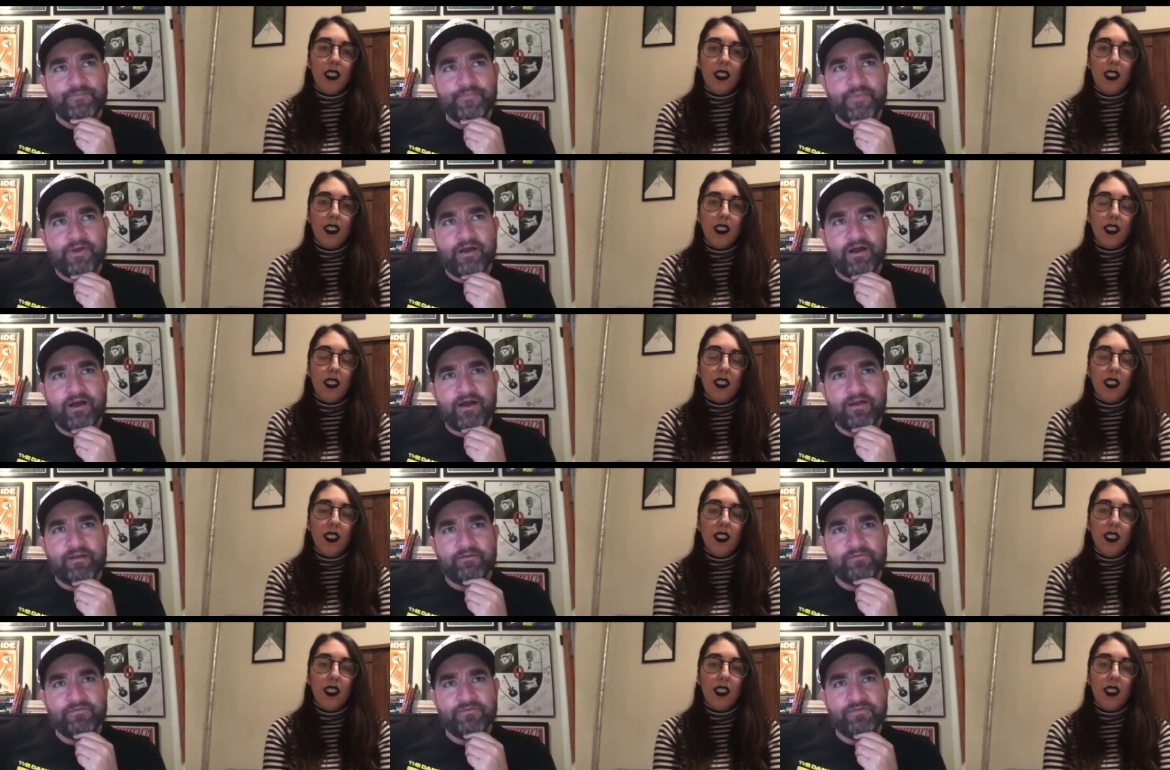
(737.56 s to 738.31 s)
Speaker 1: I don't
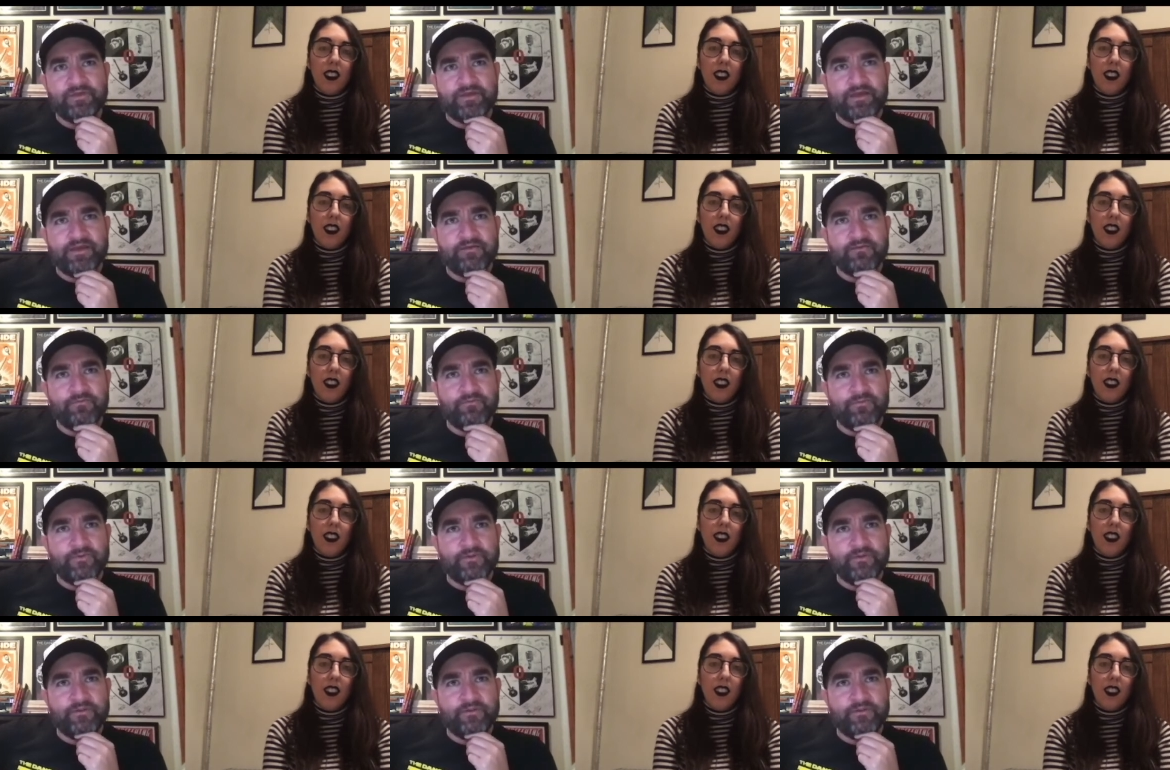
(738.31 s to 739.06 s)
think I
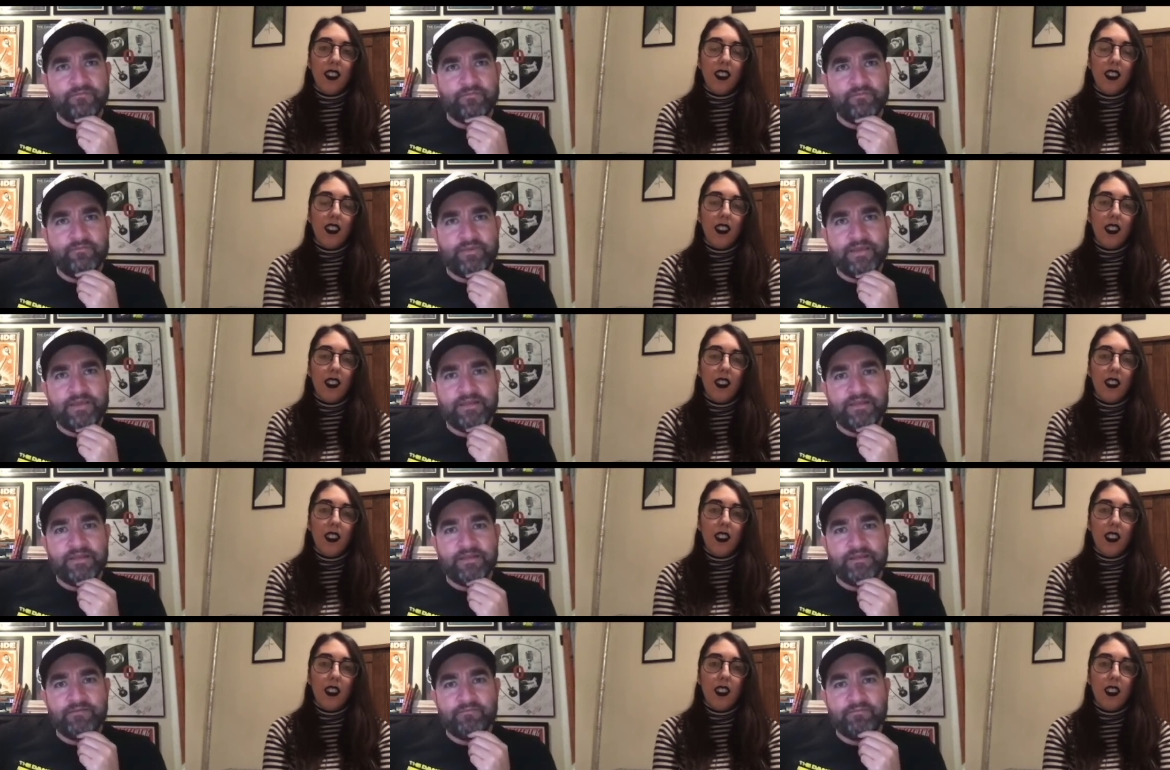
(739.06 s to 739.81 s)
really made
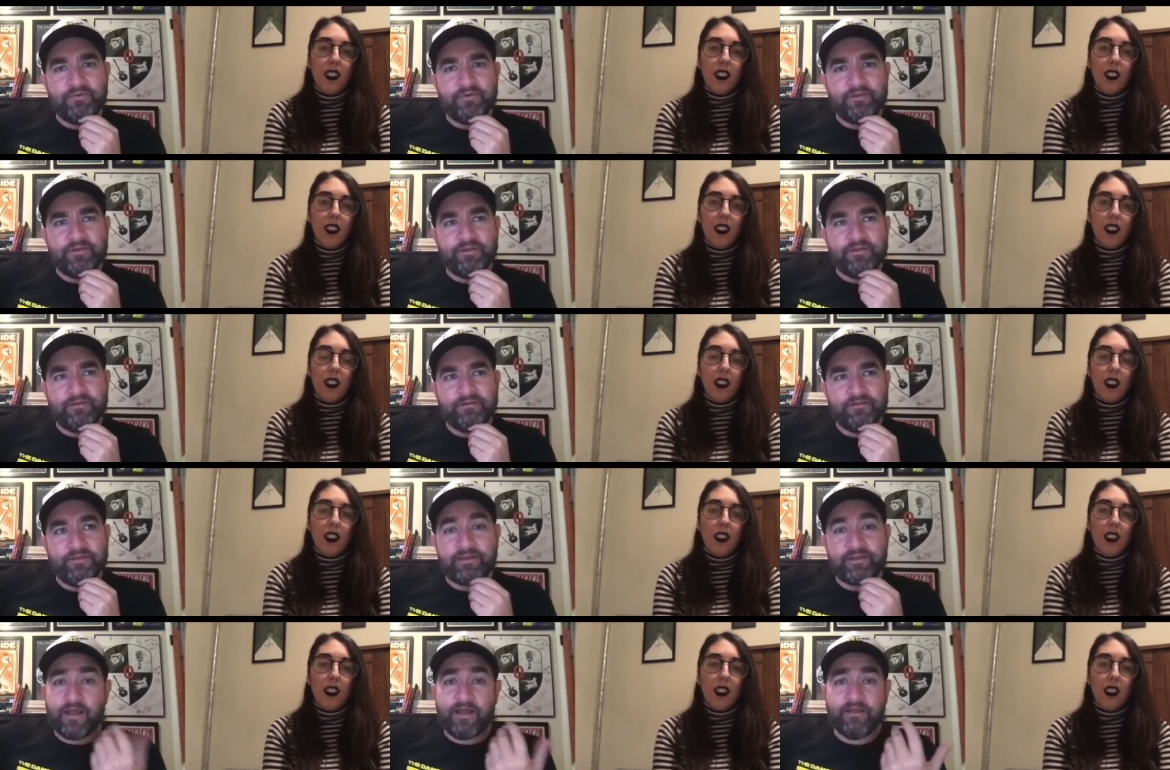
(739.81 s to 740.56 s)
anybody like
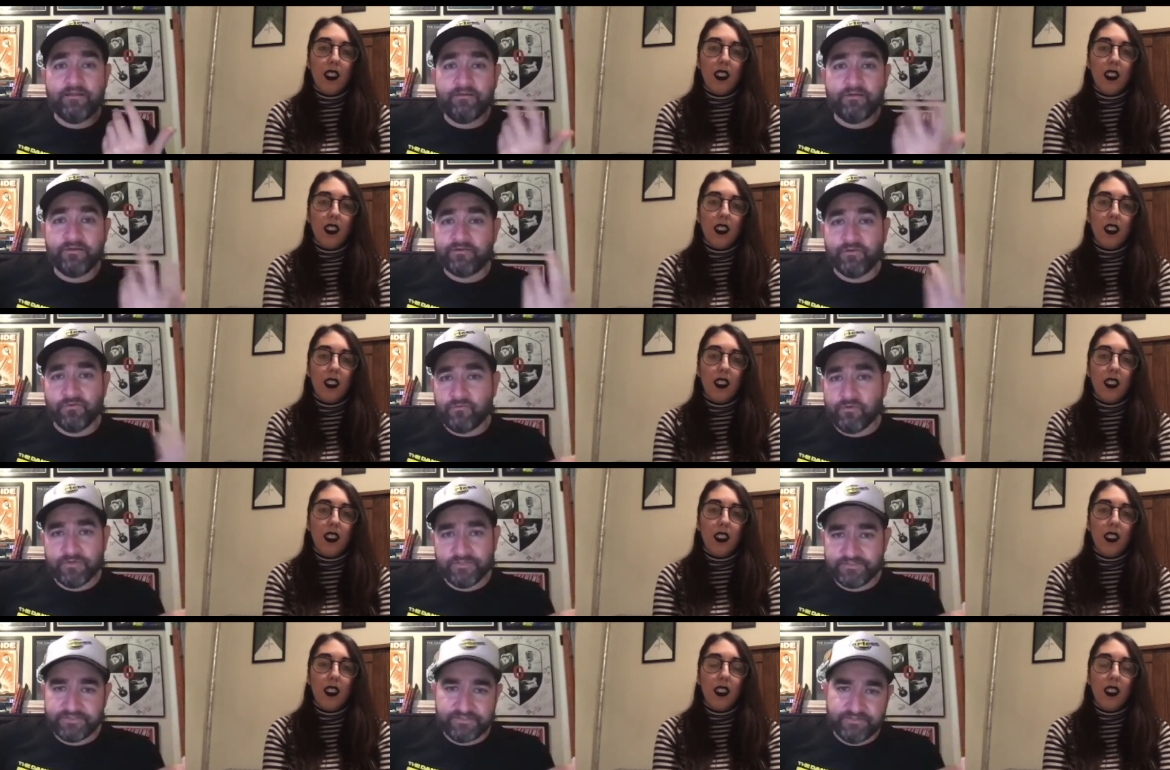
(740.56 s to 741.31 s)
I look the
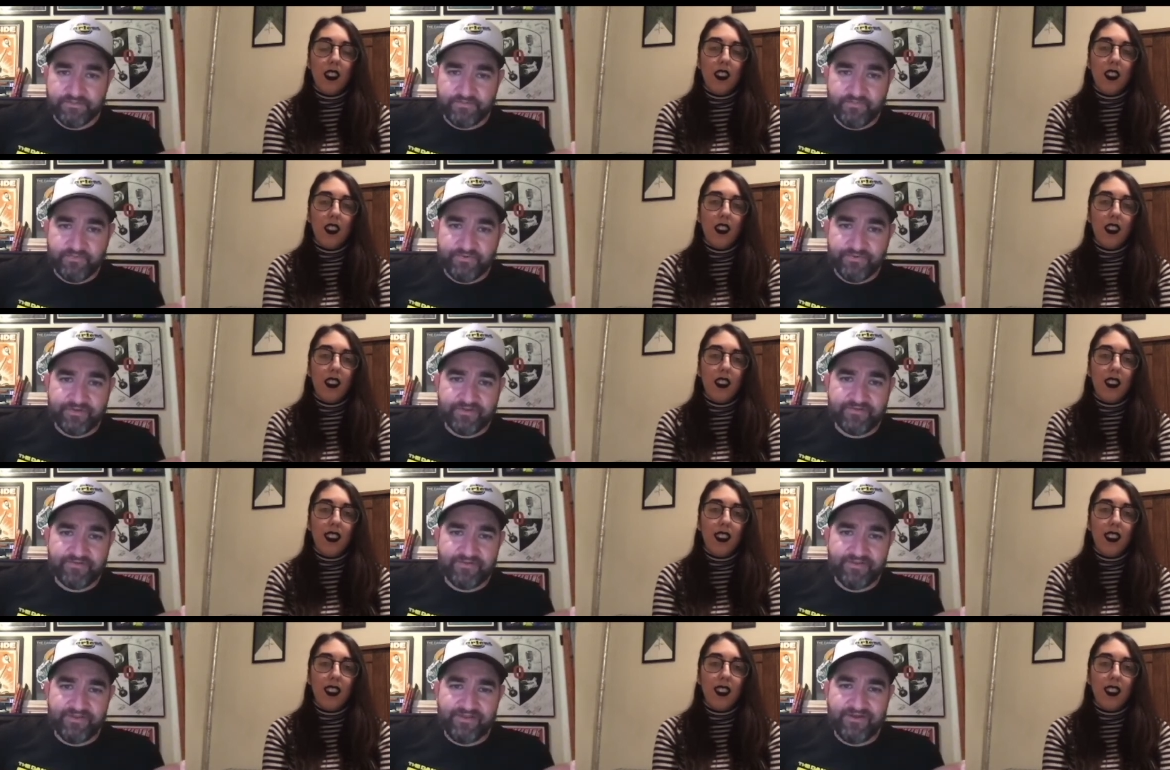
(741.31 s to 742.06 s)
worst in the book, you
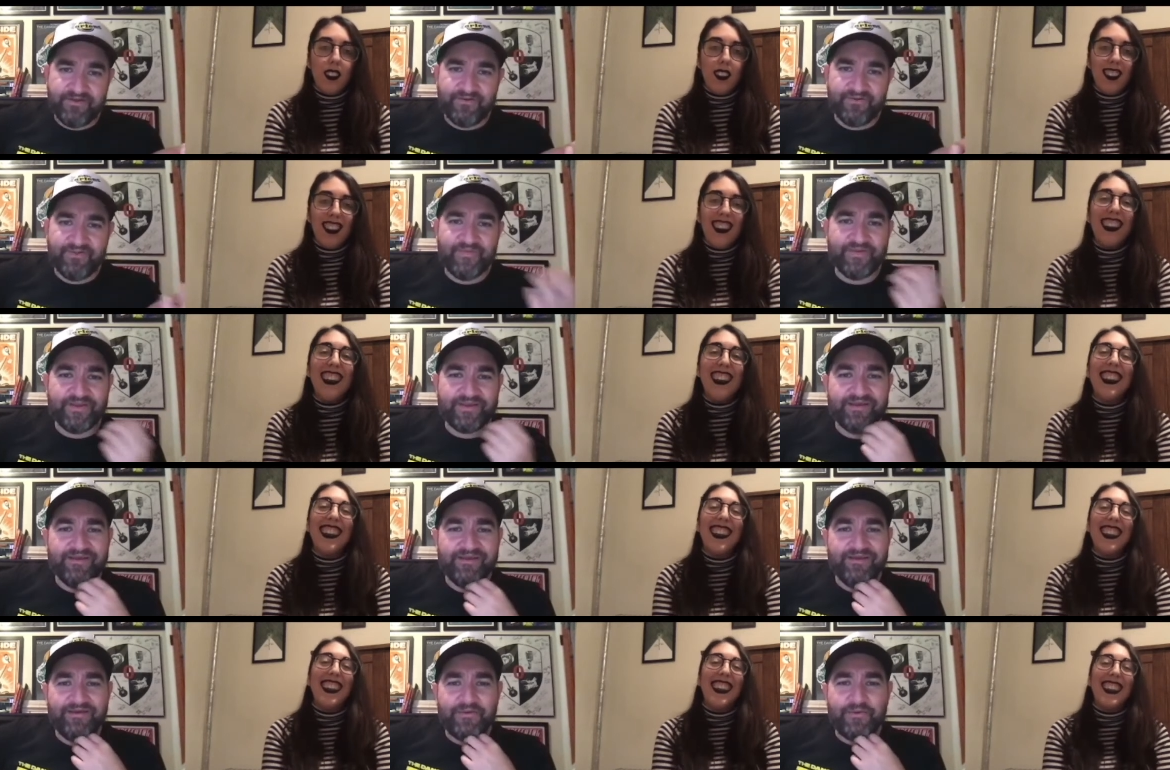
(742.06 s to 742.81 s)
know, like,
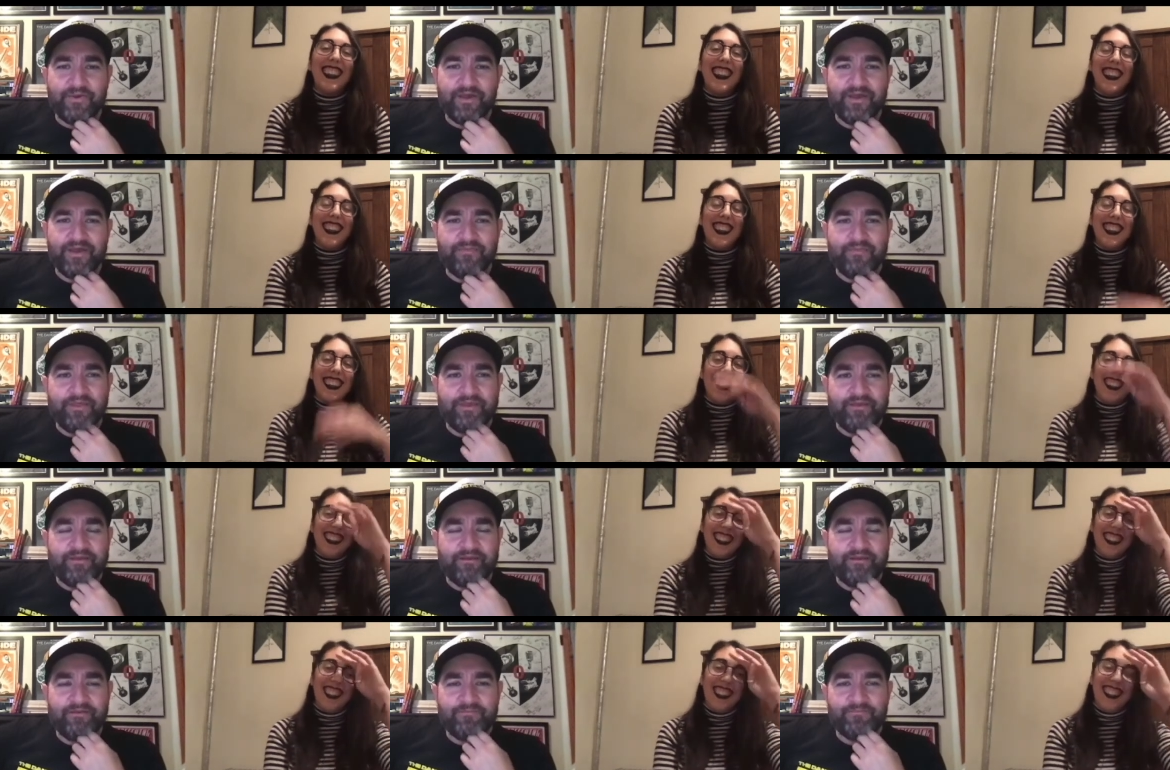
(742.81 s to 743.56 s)
and then
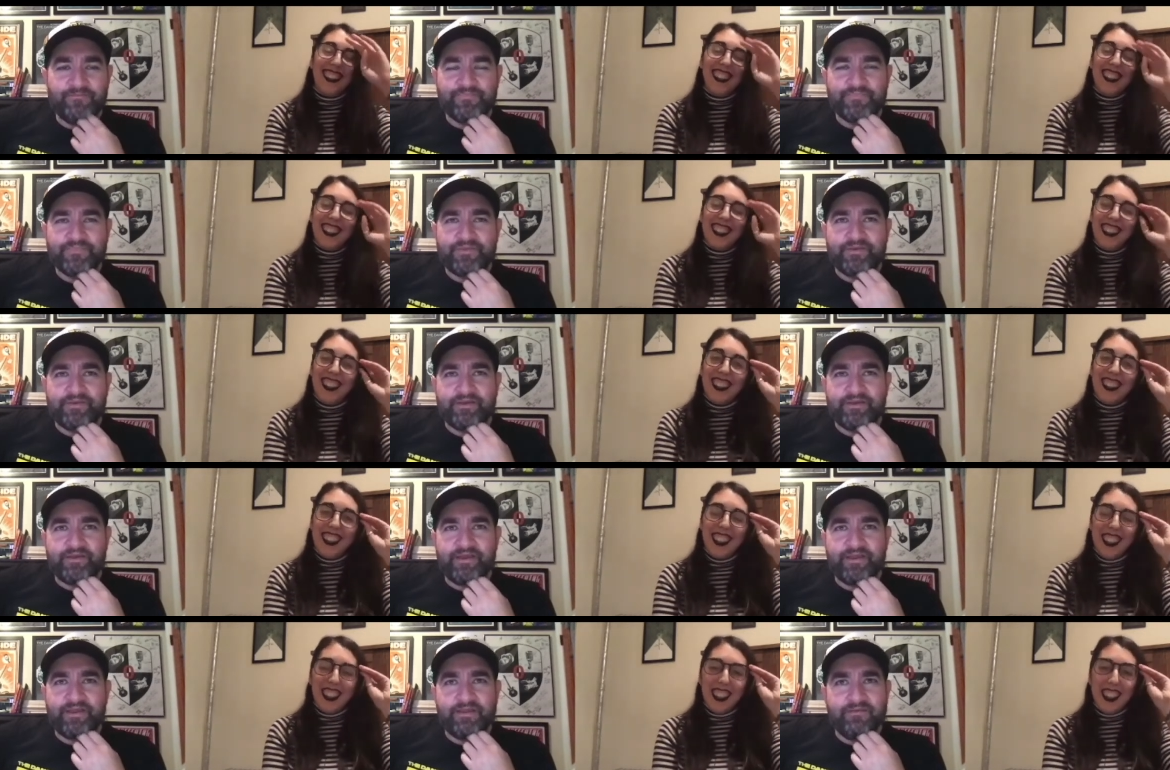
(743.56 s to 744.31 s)

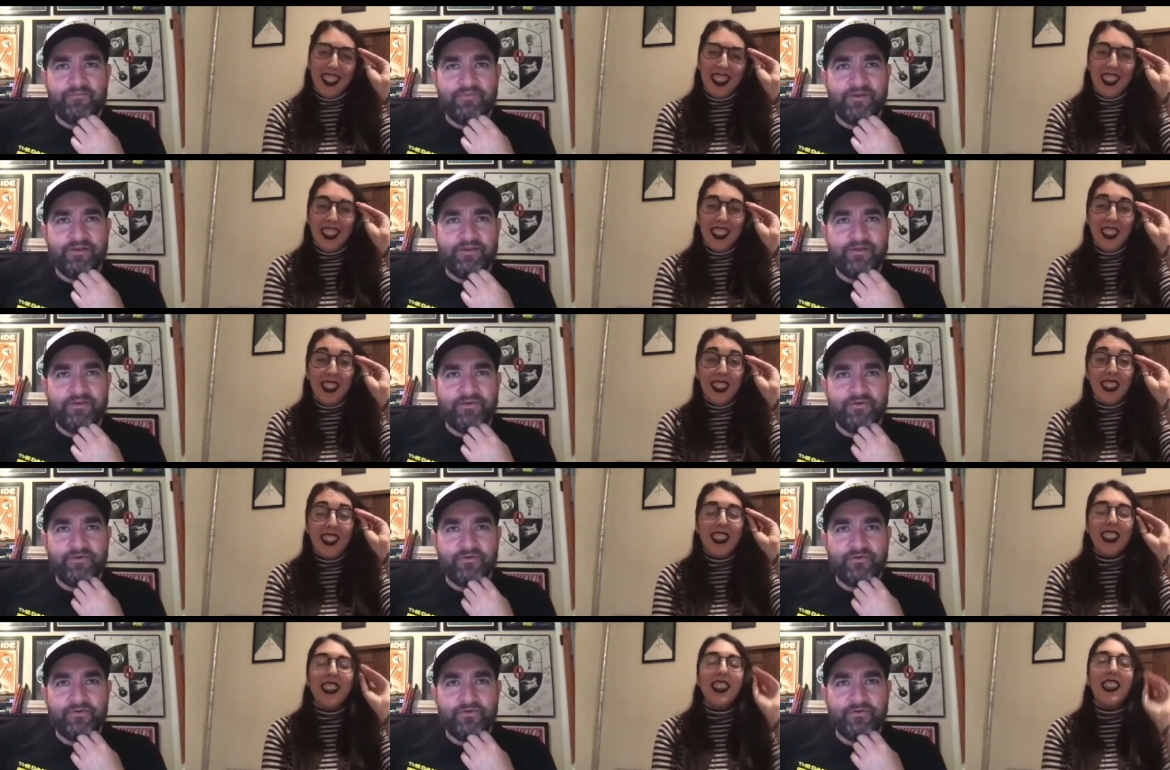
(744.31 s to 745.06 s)
anybody
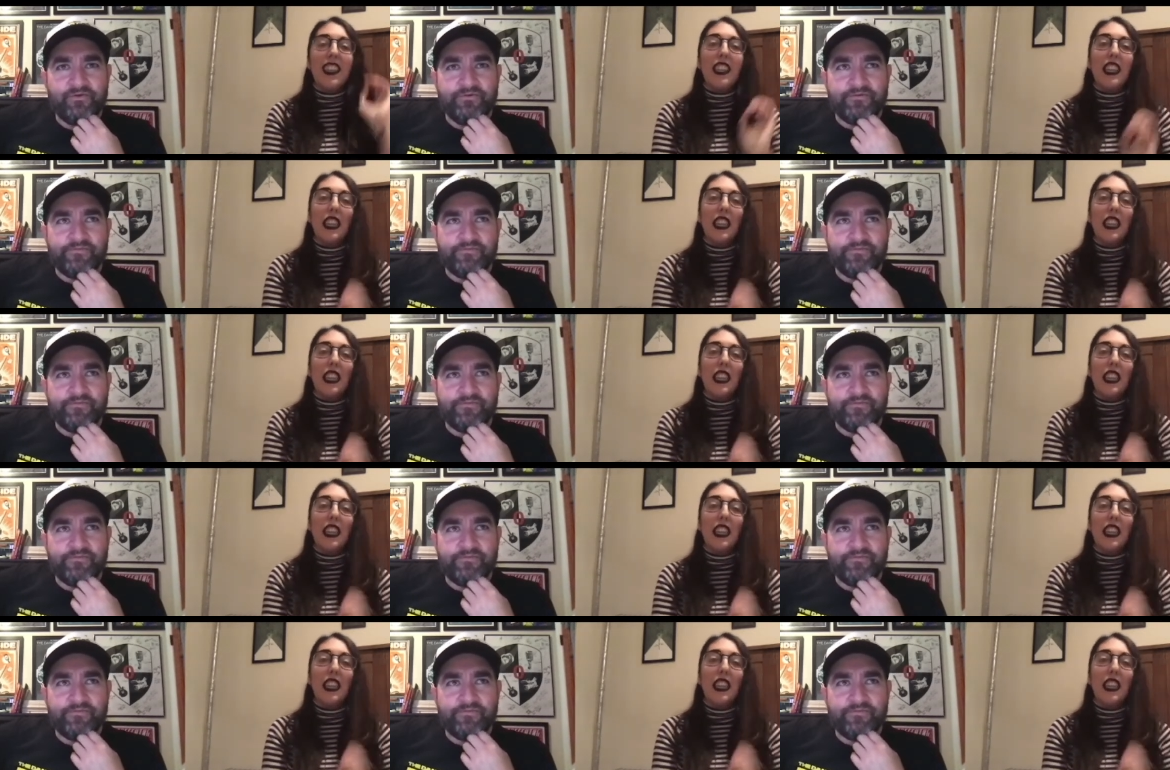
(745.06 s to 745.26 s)
who